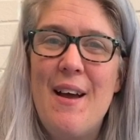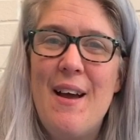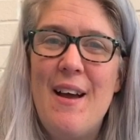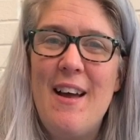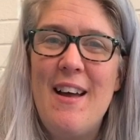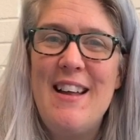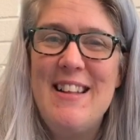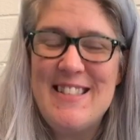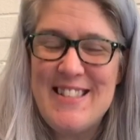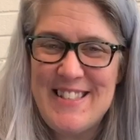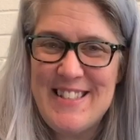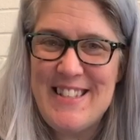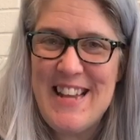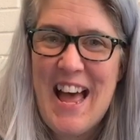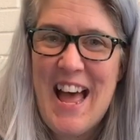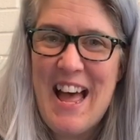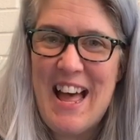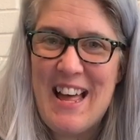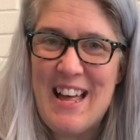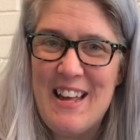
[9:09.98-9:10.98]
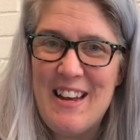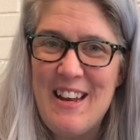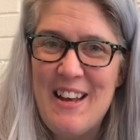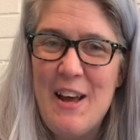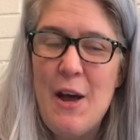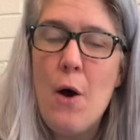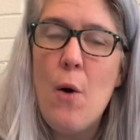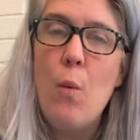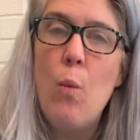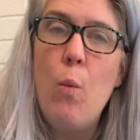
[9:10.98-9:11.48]
Instead,
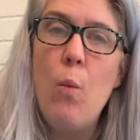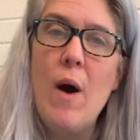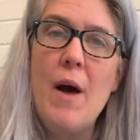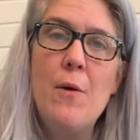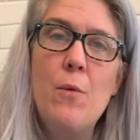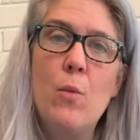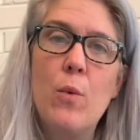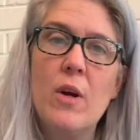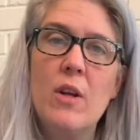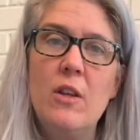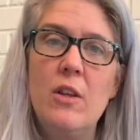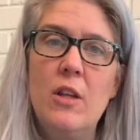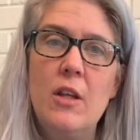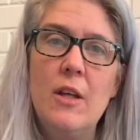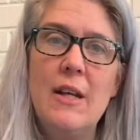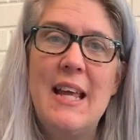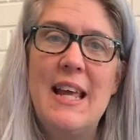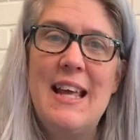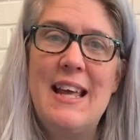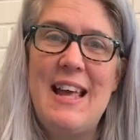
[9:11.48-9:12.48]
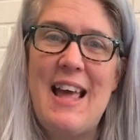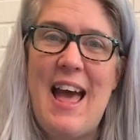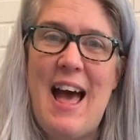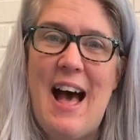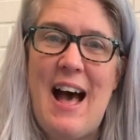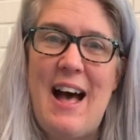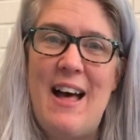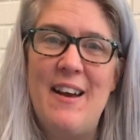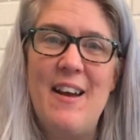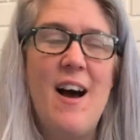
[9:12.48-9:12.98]
what we're looking
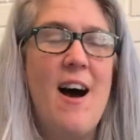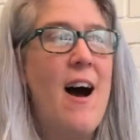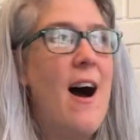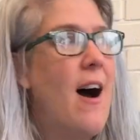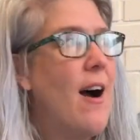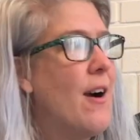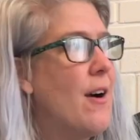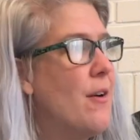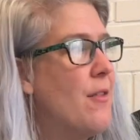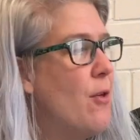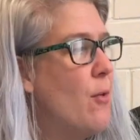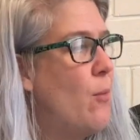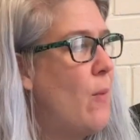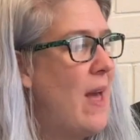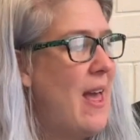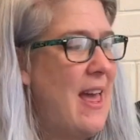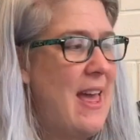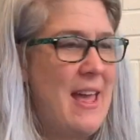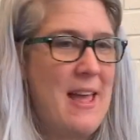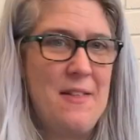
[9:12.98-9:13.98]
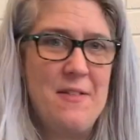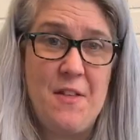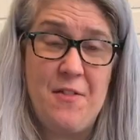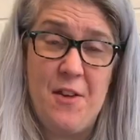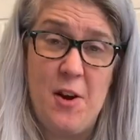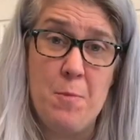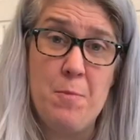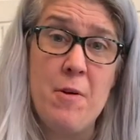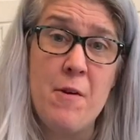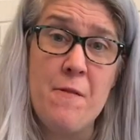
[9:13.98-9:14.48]
at are the way that
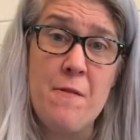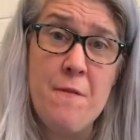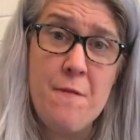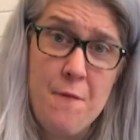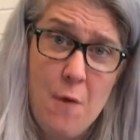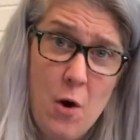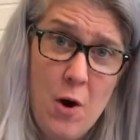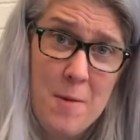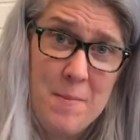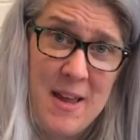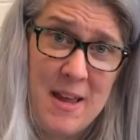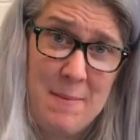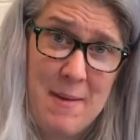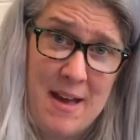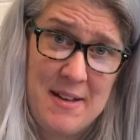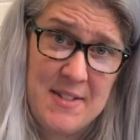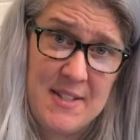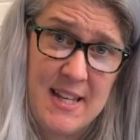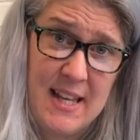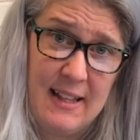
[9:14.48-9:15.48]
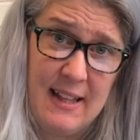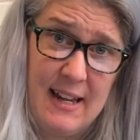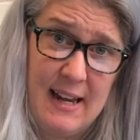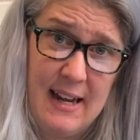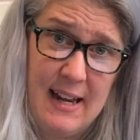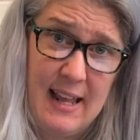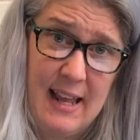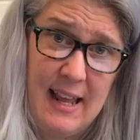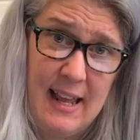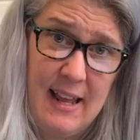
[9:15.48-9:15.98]
they're performing
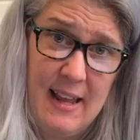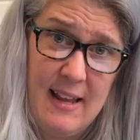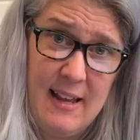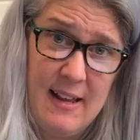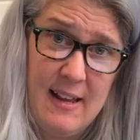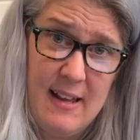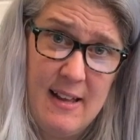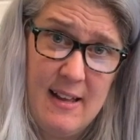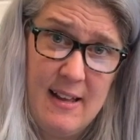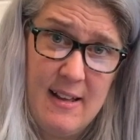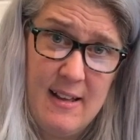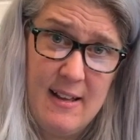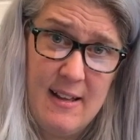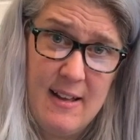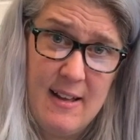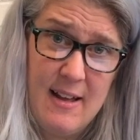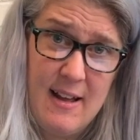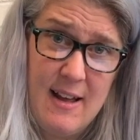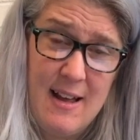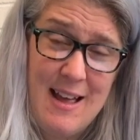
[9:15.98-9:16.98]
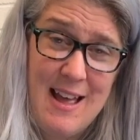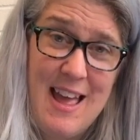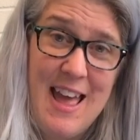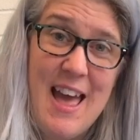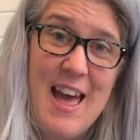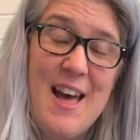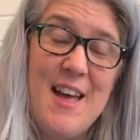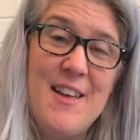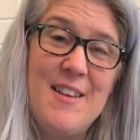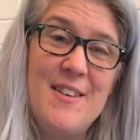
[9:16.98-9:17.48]
masculinity.
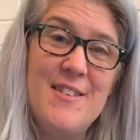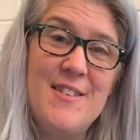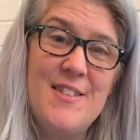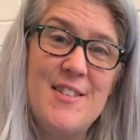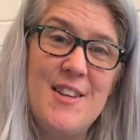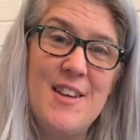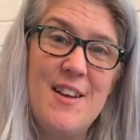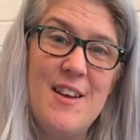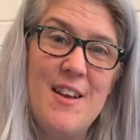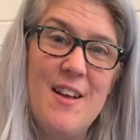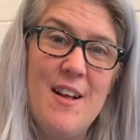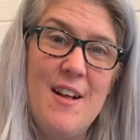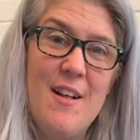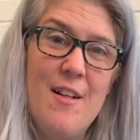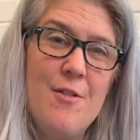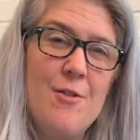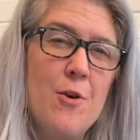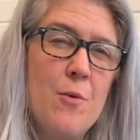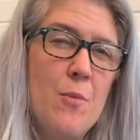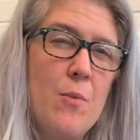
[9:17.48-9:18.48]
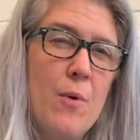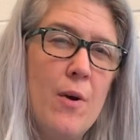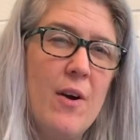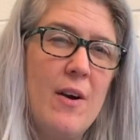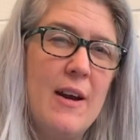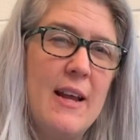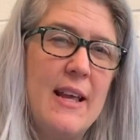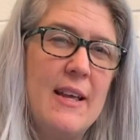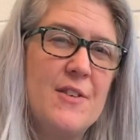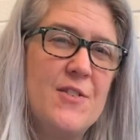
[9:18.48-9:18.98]
And the
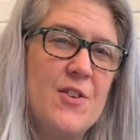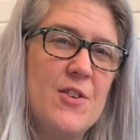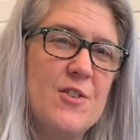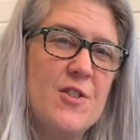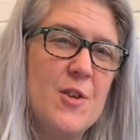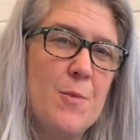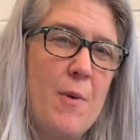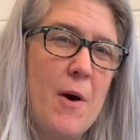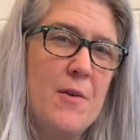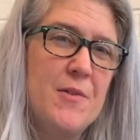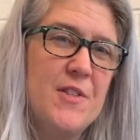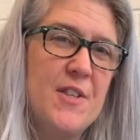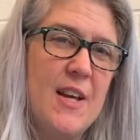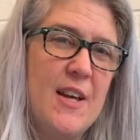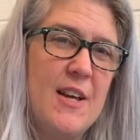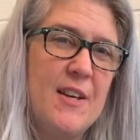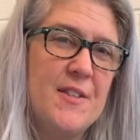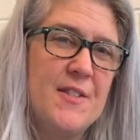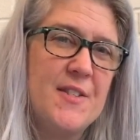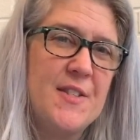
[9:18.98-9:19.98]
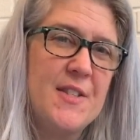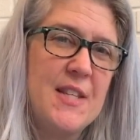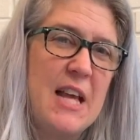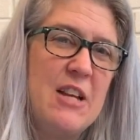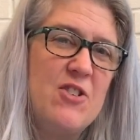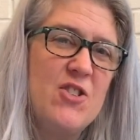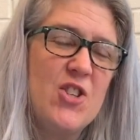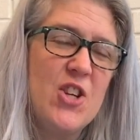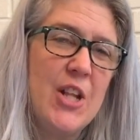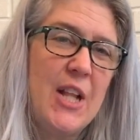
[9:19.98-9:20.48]
worry is you're supposed to
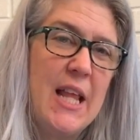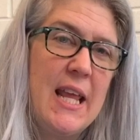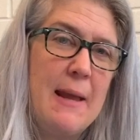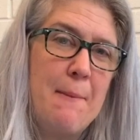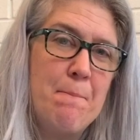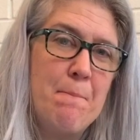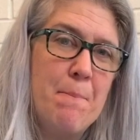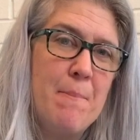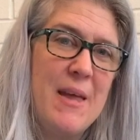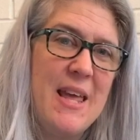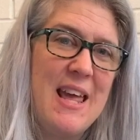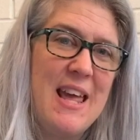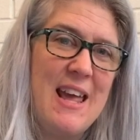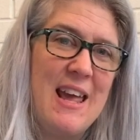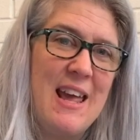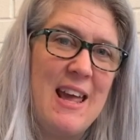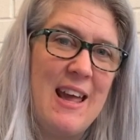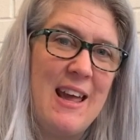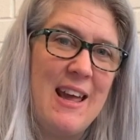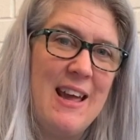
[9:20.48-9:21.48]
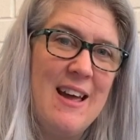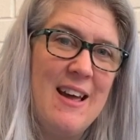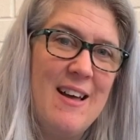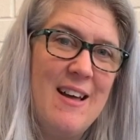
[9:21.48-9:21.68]
essentially be